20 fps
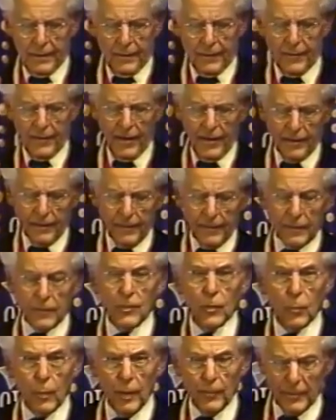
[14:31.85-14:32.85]
Then
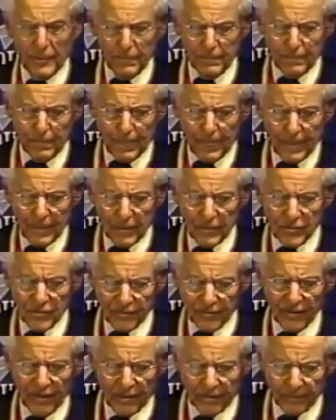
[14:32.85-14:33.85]
the woman
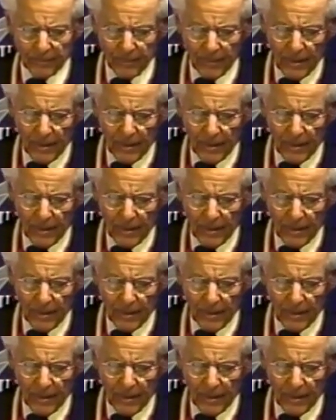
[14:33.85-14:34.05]
said,